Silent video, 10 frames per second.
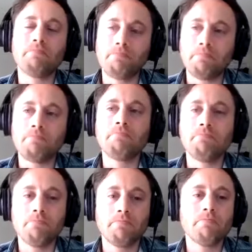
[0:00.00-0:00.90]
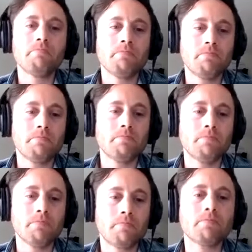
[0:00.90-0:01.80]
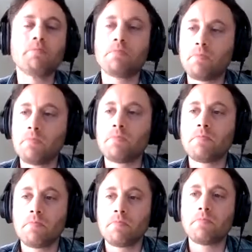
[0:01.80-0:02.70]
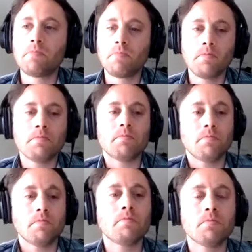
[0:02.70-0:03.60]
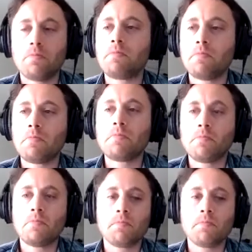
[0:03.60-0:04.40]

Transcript: This person isn't speaking.